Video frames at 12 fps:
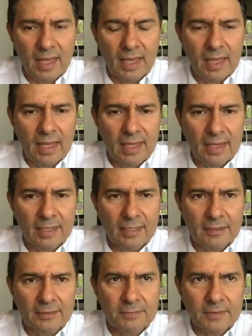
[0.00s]

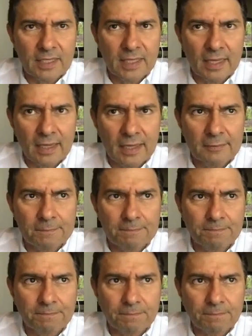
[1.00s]
And
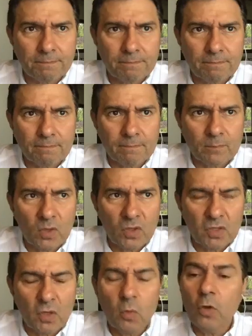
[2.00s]

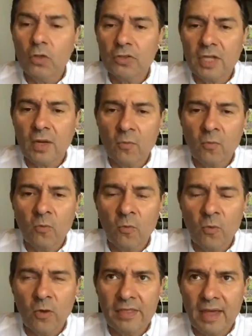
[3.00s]
so we'll start
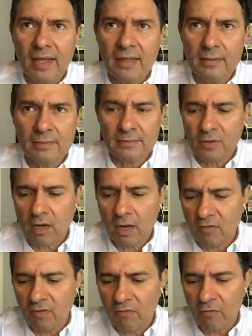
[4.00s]
with that
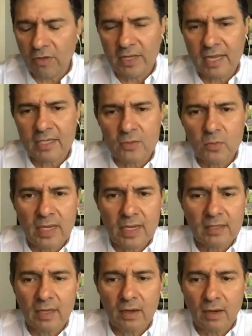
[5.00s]
probably for next
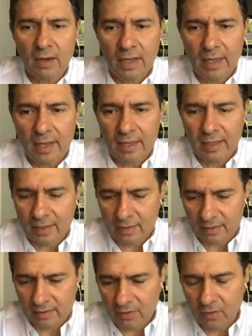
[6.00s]
week.
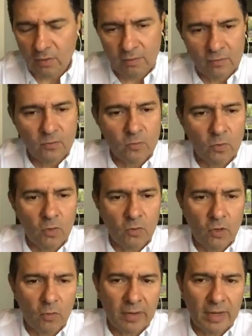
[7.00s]
You'll
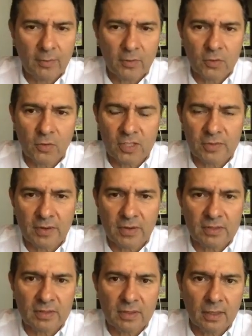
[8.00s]
be able to
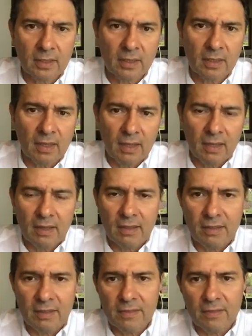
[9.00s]
experience the
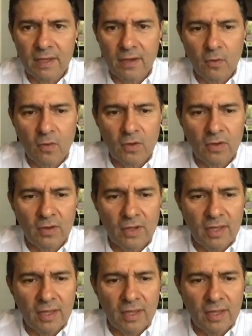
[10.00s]
whole